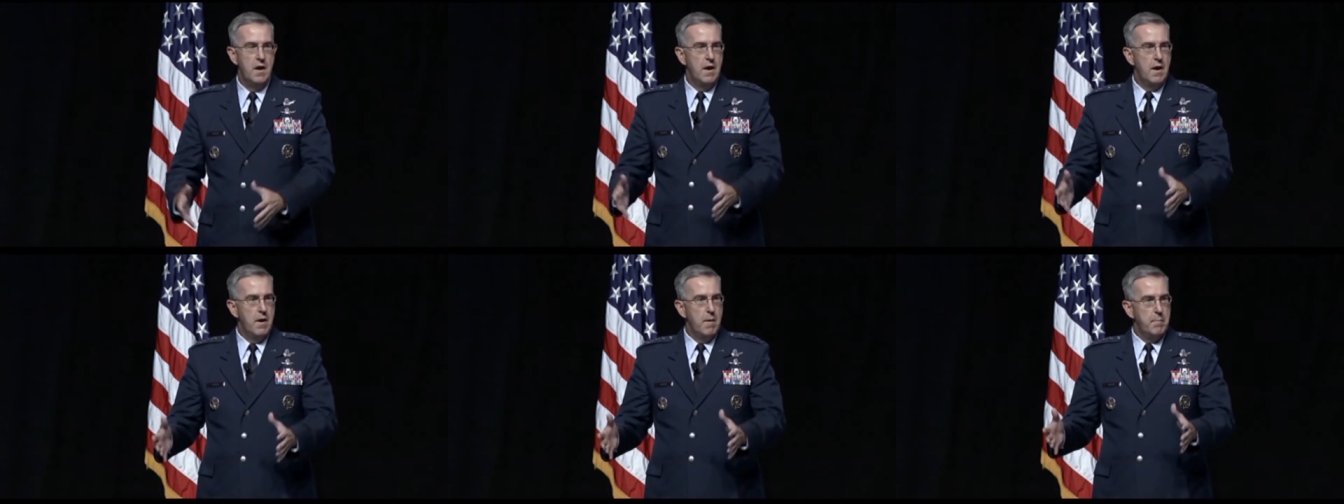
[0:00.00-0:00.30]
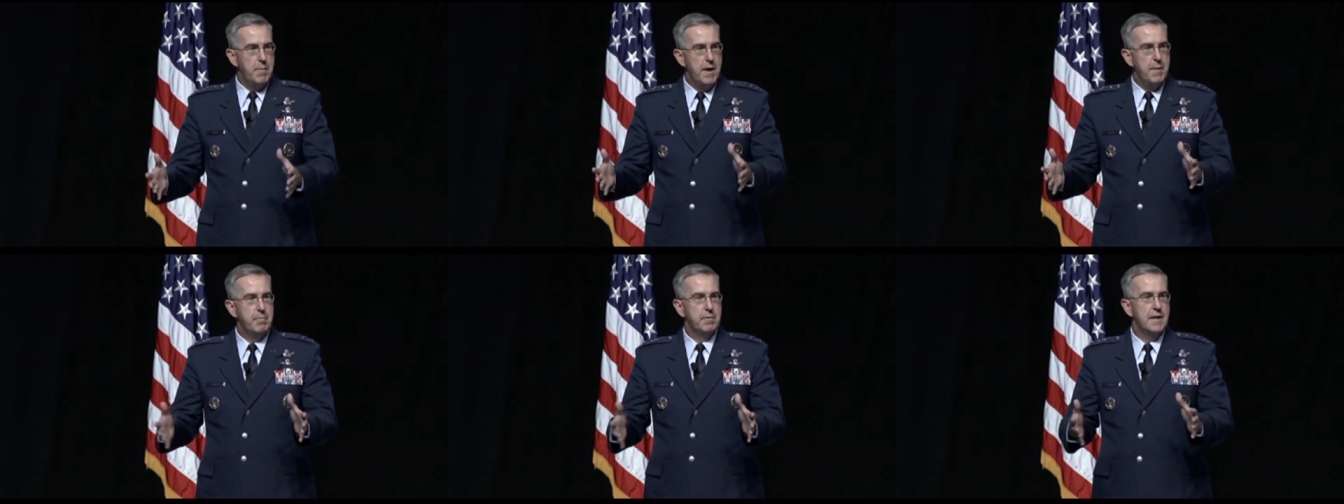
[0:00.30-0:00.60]
So
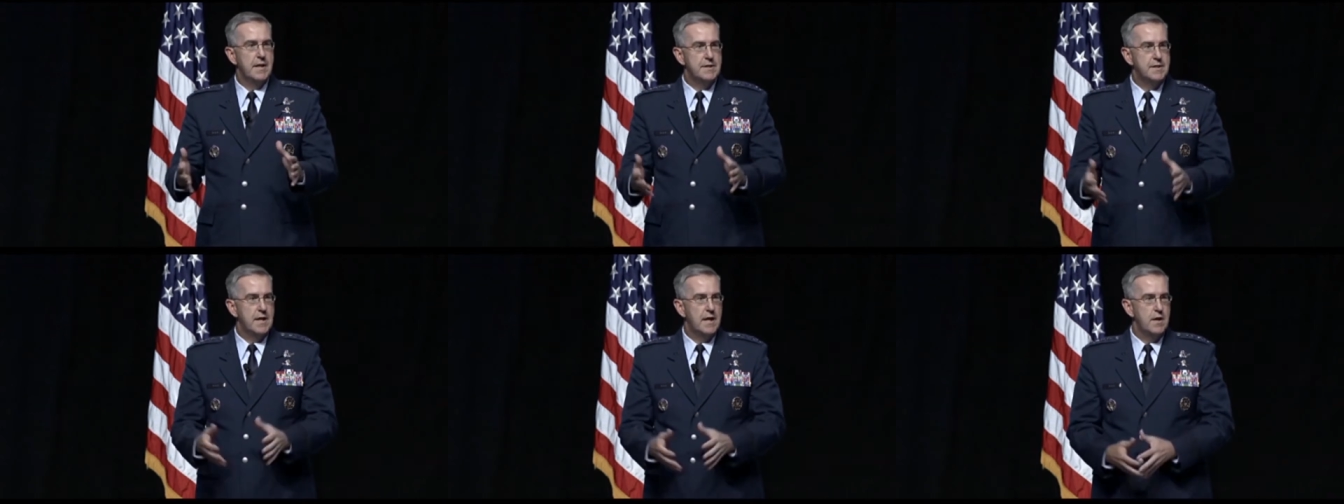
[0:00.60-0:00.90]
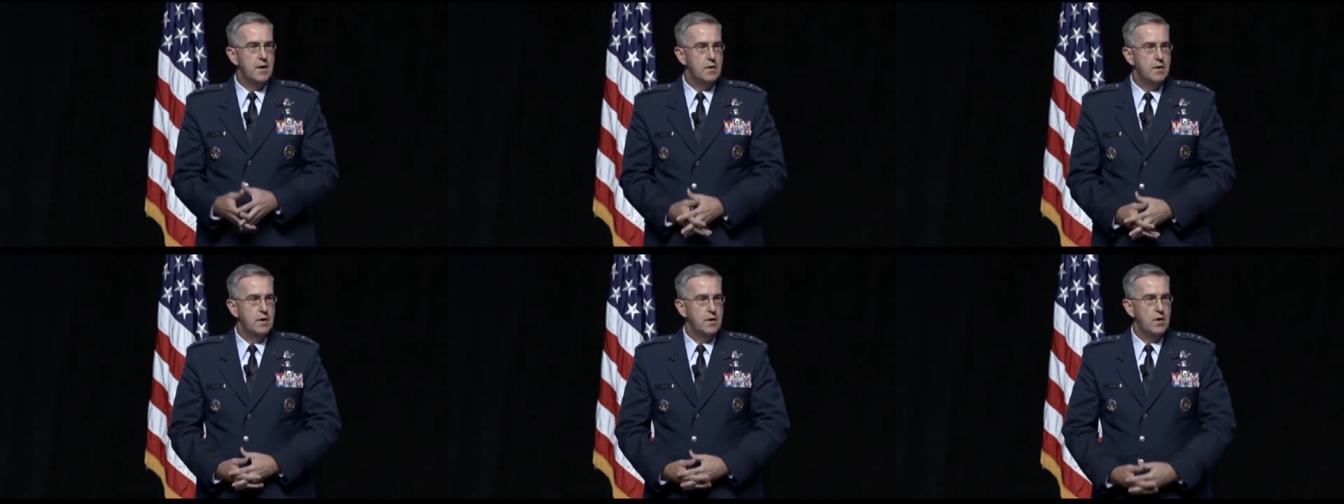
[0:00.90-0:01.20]
People
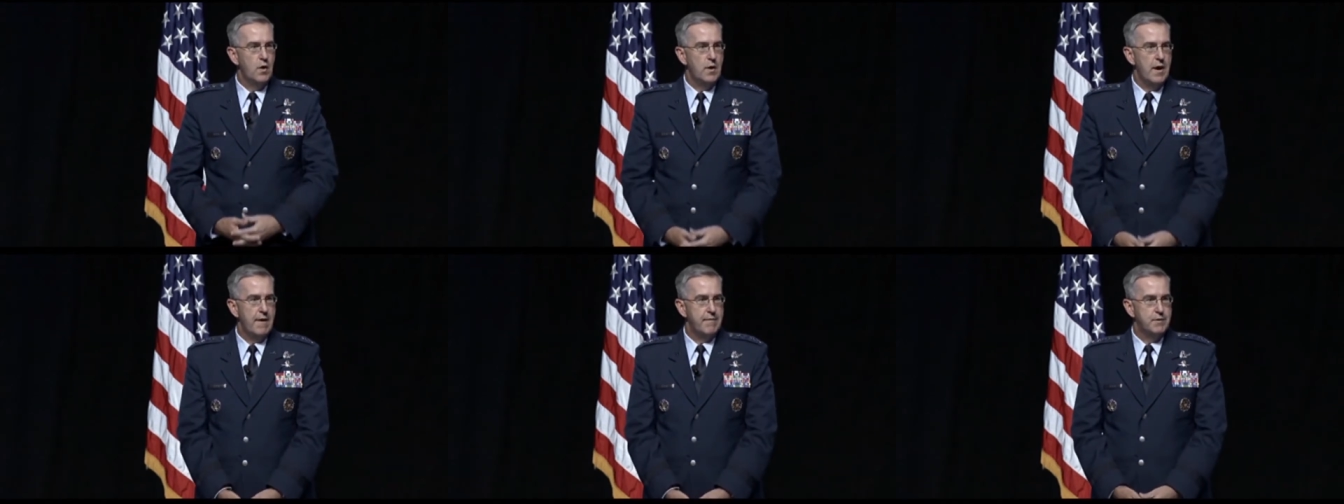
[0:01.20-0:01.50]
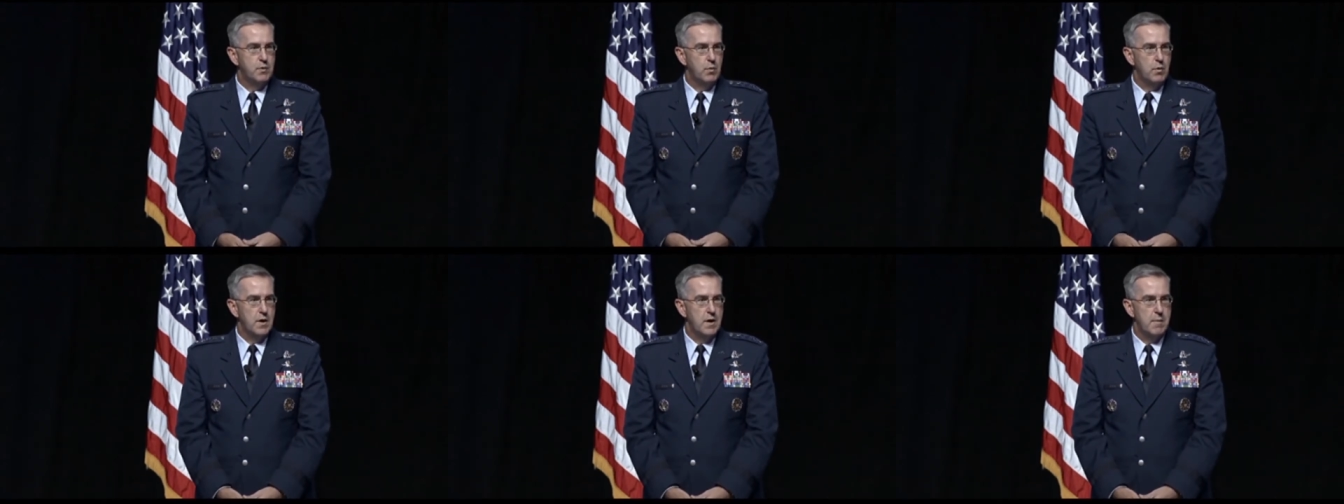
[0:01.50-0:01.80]
that tell you you
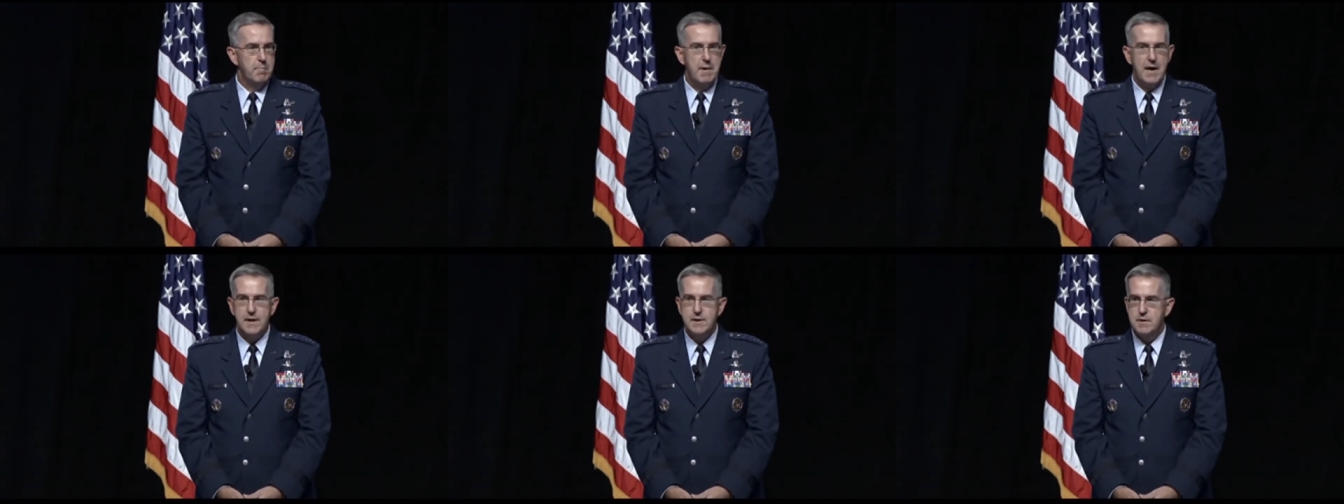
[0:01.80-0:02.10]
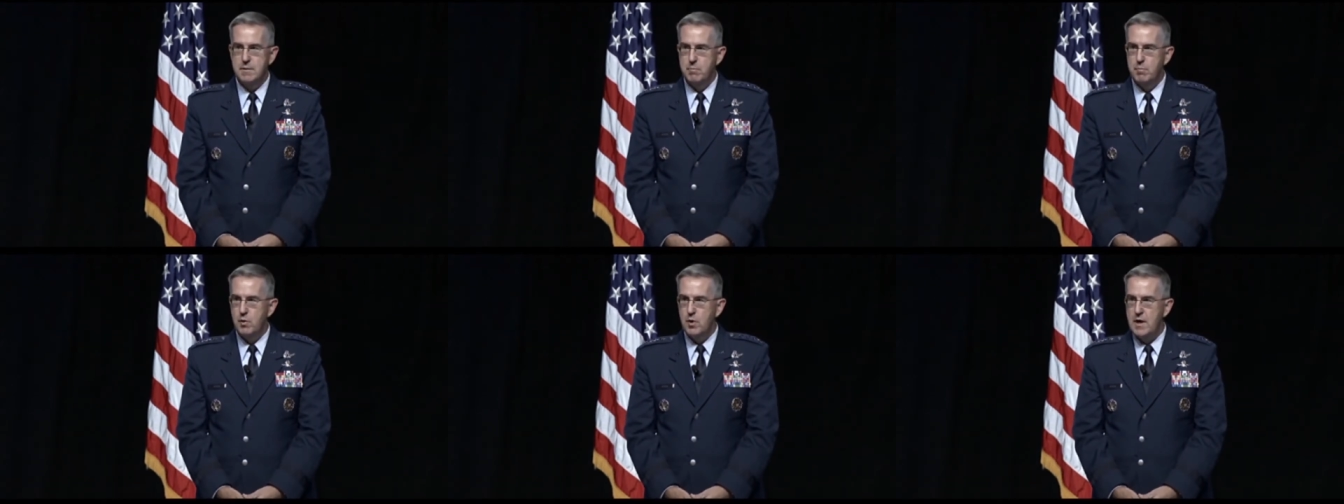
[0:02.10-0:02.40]
don't have to worry
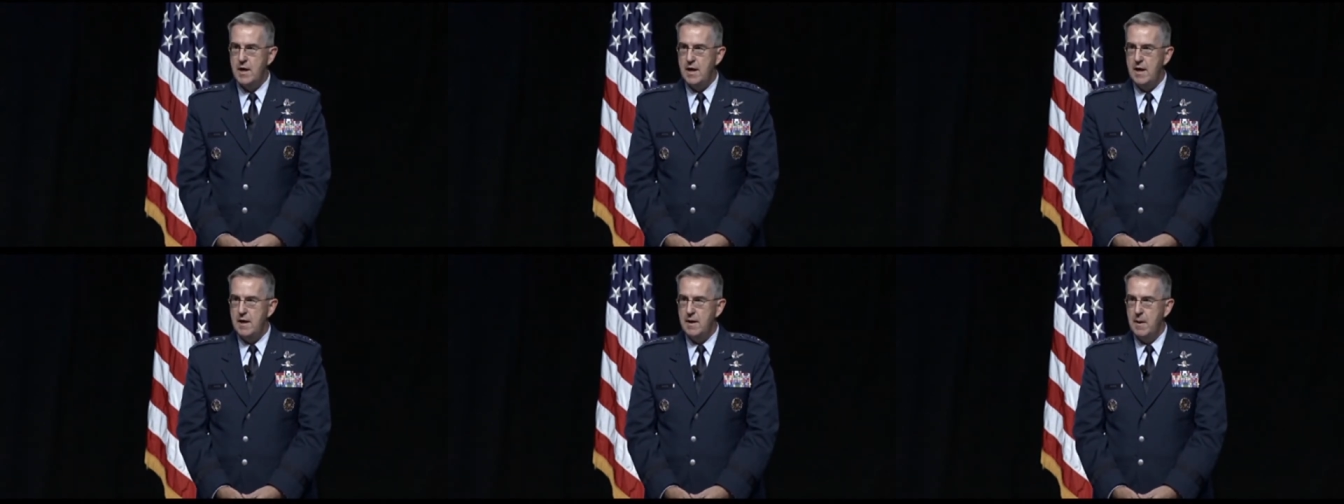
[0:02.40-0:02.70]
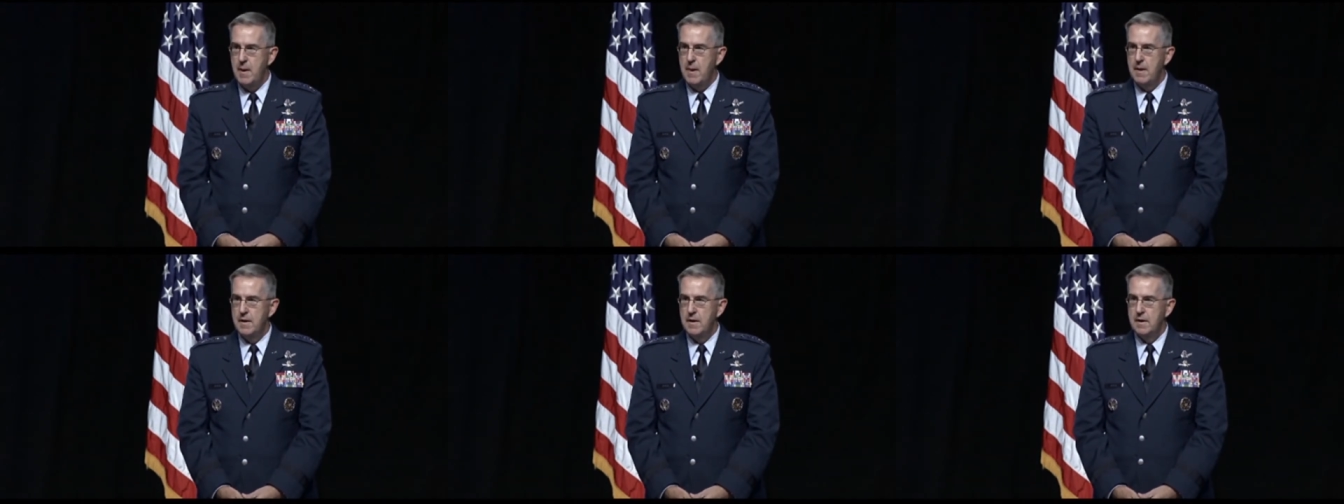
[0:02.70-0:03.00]
about
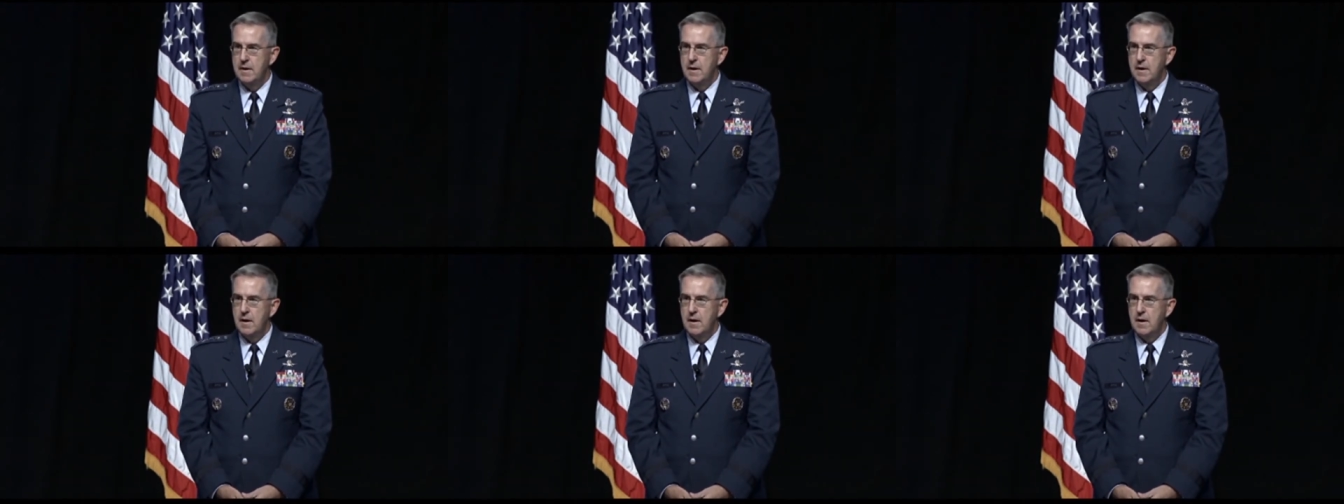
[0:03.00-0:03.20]
debris